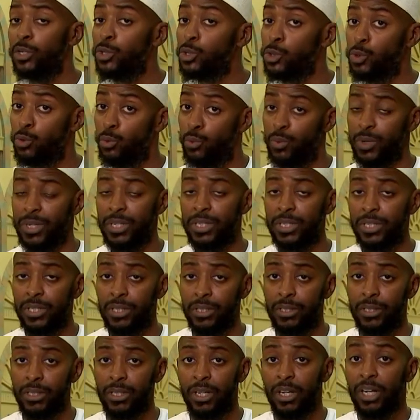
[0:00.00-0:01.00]
to
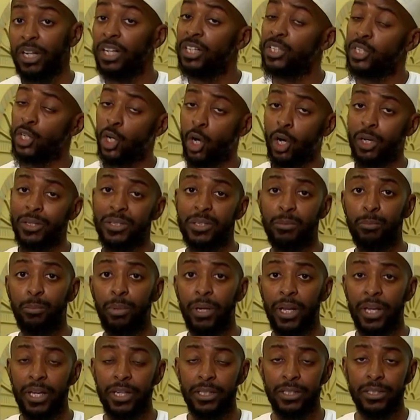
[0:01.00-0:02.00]
reason, to
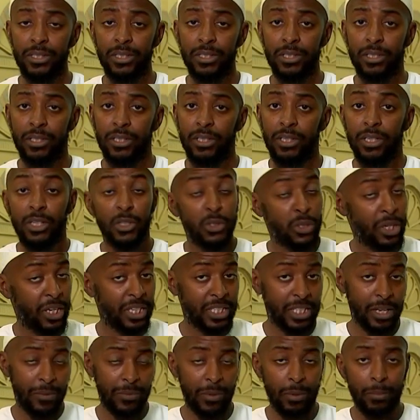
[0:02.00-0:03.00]
contemplate, to
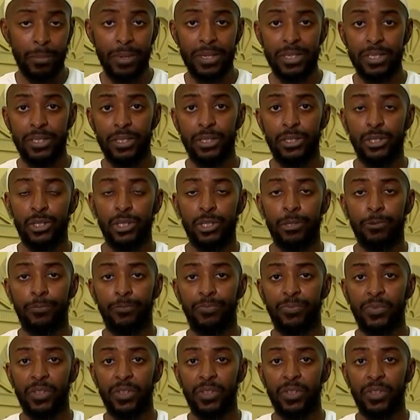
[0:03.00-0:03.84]
accept the message.